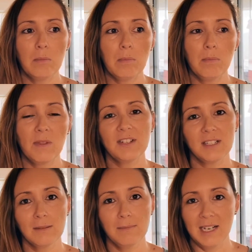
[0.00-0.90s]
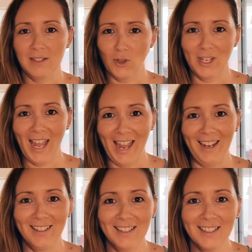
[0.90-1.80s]
But that doesn't mean it's
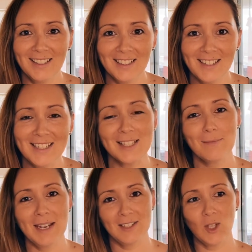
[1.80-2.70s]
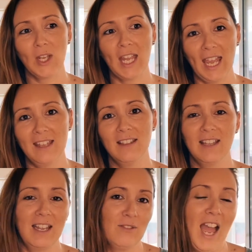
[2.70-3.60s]
okay. It doesn't mean it's okay that
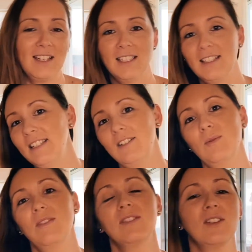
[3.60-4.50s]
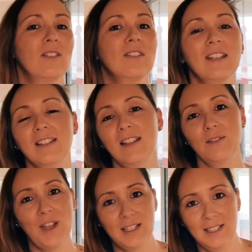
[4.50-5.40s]
they have had to deal with certain things that they've
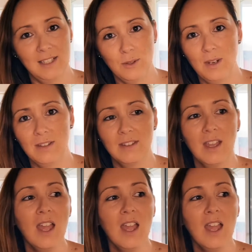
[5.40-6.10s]
had to deal with.